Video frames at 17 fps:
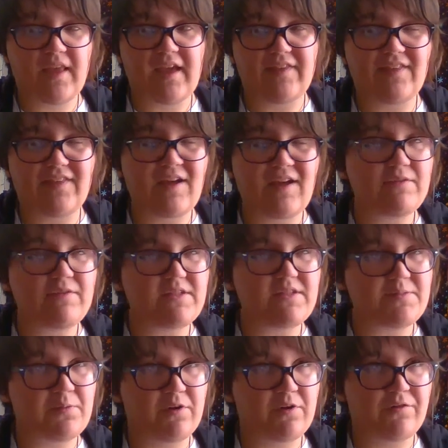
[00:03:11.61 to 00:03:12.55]
And that
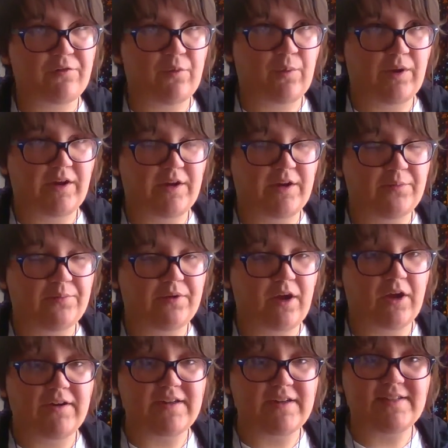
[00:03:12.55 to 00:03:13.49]
one's more of a work in
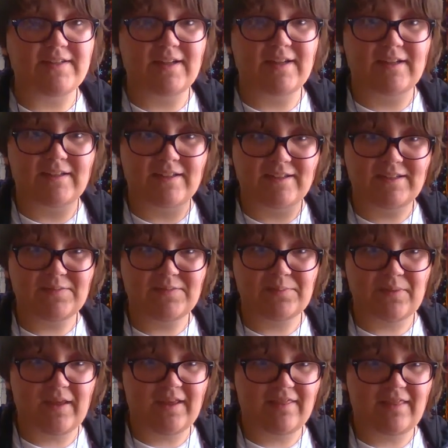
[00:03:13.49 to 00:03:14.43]
progress, and I'll
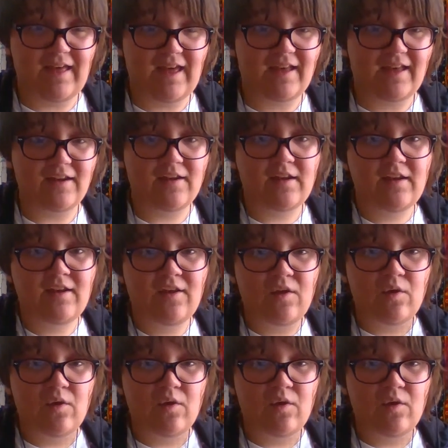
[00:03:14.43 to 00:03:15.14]
explain that